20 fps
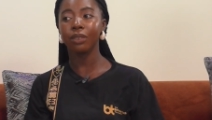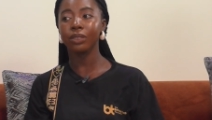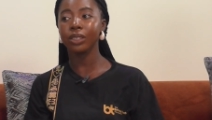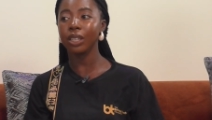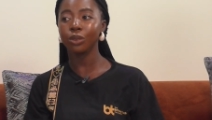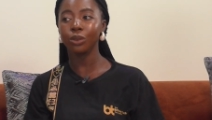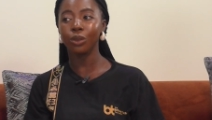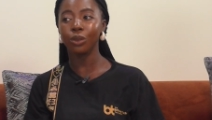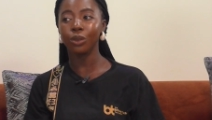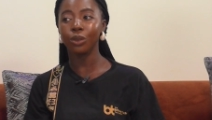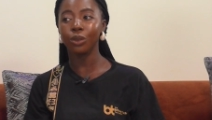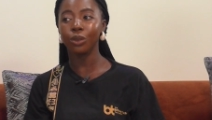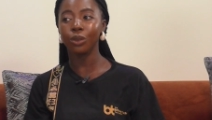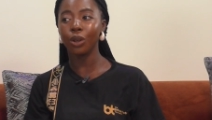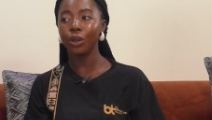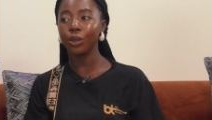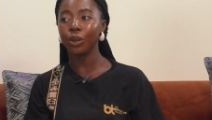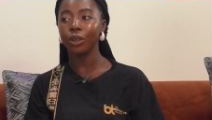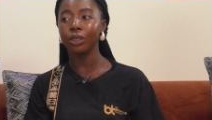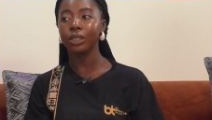I would have just
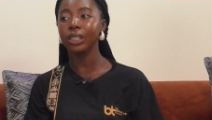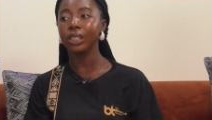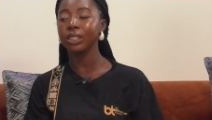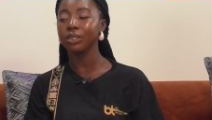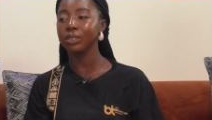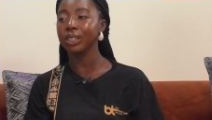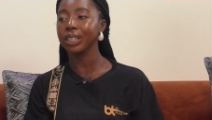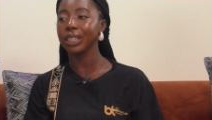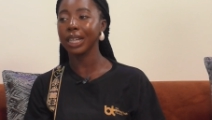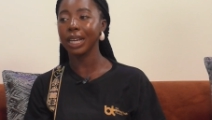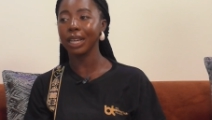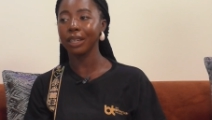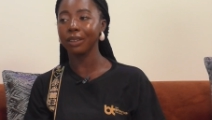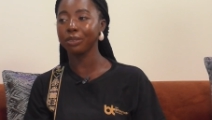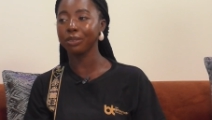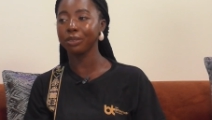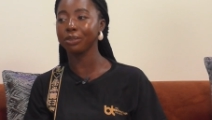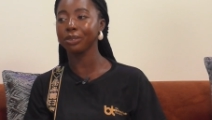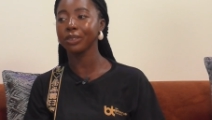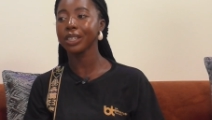gone on living
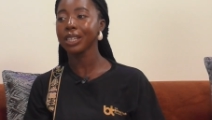life